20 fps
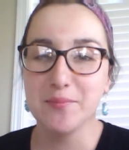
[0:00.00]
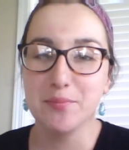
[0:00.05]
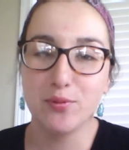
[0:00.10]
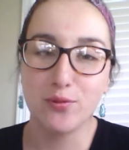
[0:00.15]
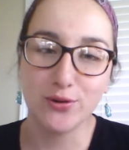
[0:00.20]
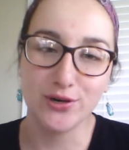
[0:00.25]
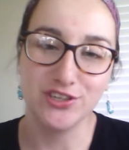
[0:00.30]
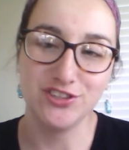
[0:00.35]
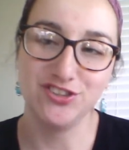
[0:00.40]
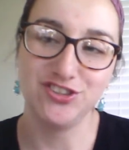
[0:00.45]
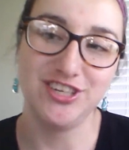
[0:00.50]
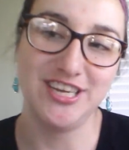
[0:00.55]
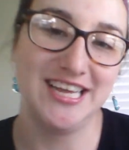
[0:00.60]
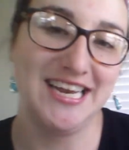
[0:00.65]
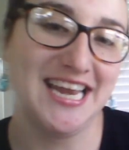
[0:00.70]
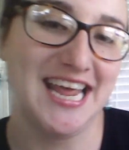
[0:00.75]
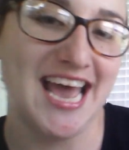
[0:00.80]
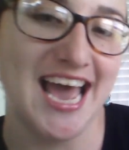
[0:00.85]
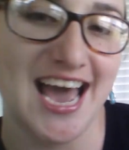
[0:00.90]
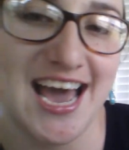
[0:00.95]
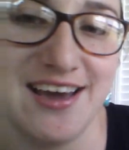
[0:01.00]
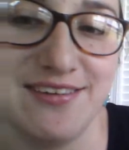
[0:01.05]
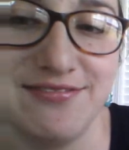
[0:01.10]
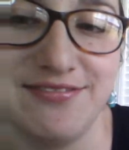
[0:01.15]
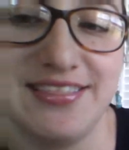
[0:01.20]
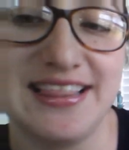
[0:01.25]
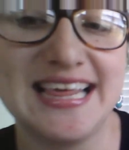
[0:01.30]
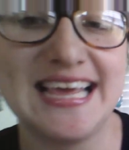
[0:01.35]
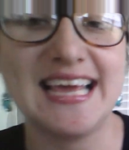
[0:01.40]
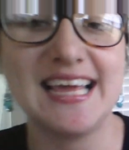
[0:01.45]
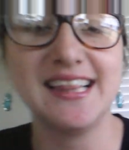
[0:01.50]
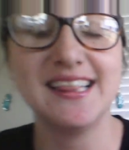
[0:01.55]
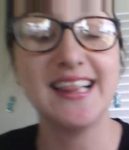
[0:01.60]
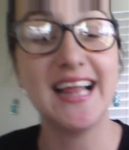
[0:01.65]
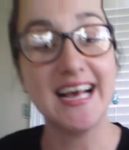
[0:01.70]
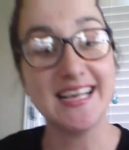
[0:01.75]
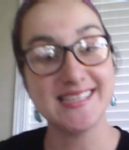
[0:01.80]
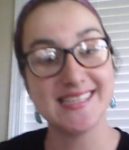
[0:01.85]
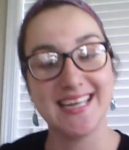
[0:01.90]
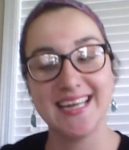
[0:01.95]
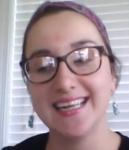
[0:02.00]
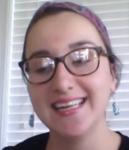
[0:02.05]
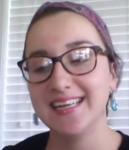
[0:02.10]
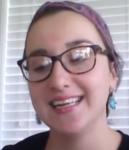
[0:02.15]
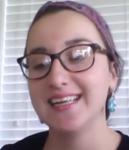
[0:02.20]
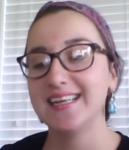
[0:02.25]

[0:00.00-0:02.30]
portion of the lesson